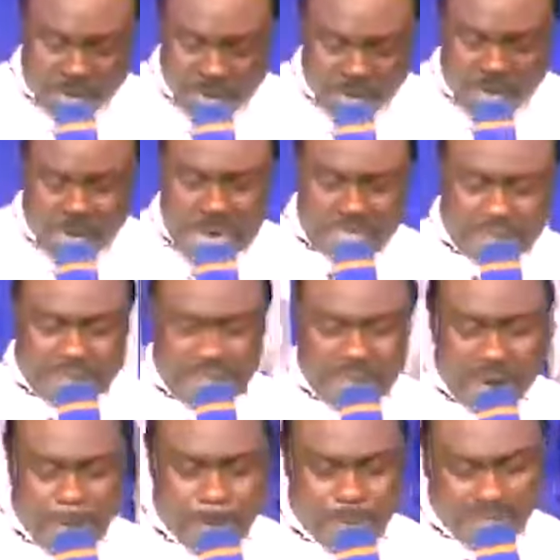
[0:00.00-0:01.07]
I see your
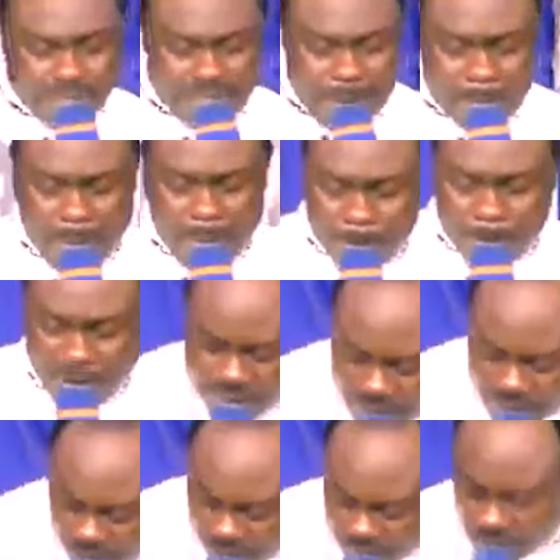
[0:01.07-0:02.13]
business being
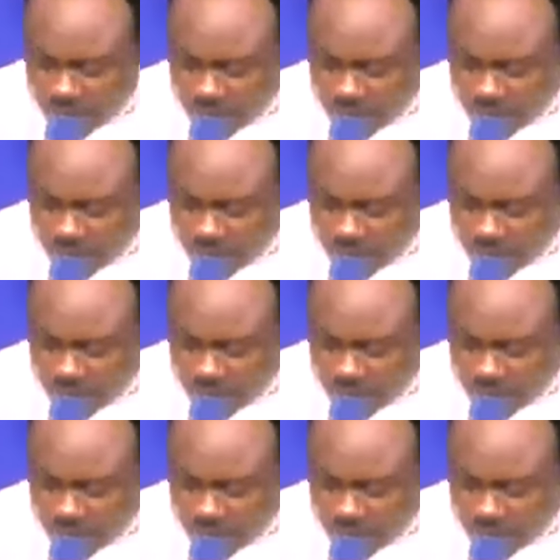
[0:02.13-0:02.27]
built